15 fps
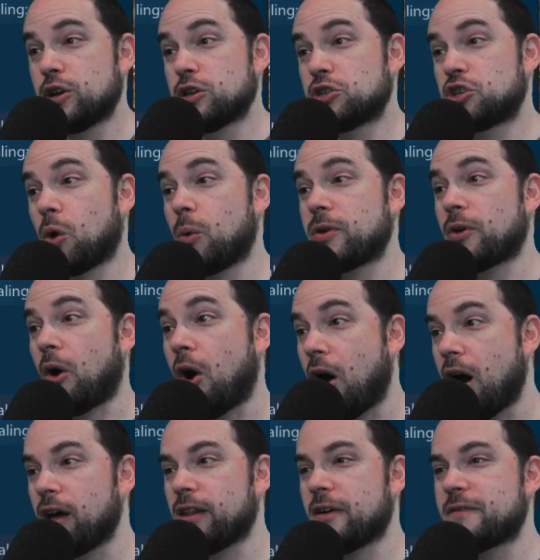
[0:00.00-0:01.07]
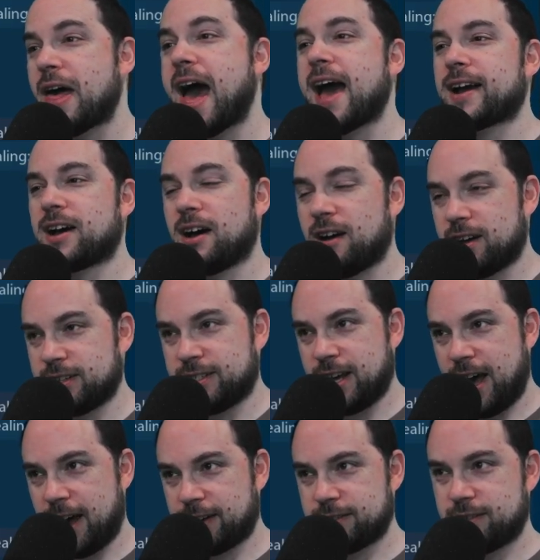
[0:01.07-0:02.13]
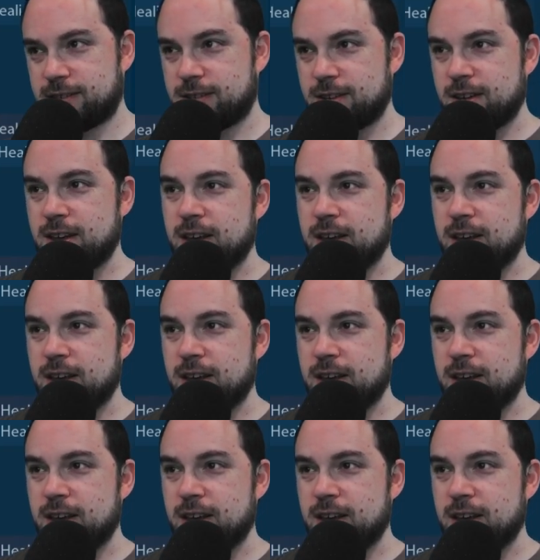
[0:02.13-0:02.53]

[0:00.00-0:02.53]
So with all of that context